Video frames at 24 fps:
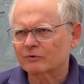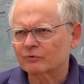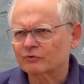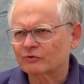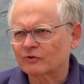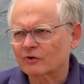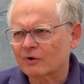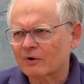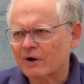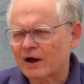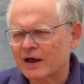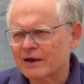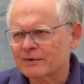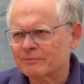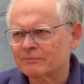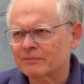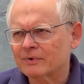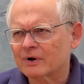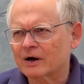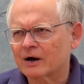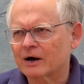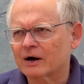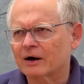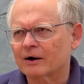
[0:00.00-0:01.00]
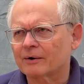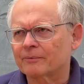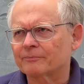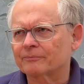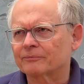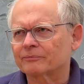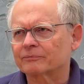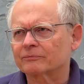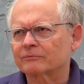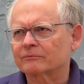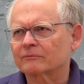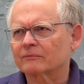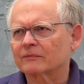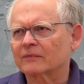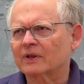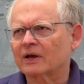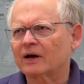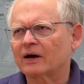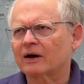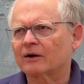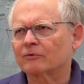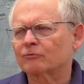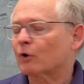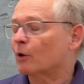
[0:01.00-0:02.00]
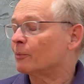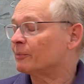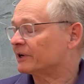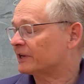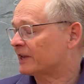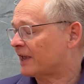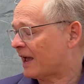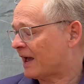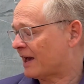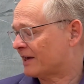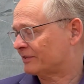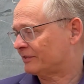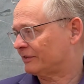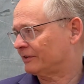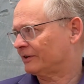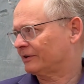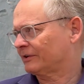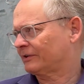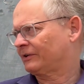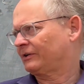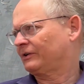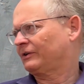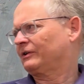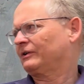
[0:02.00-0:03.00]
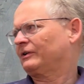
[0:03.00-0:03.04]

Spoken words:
So I'm Roman Catholic,